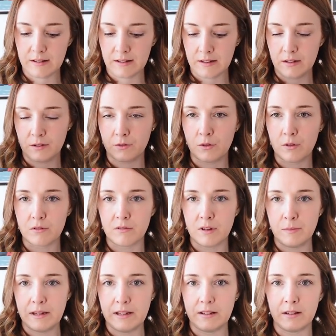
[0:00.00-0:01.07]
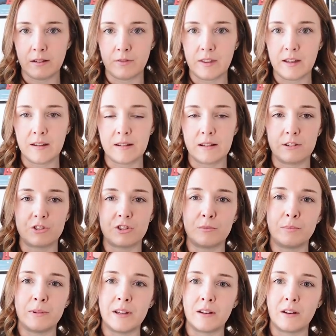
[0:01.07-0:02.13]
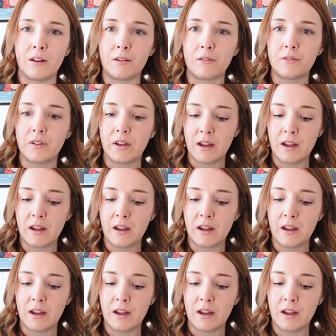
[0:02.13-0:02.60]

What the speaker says: Since I've got 3 meters of this, that should be enough.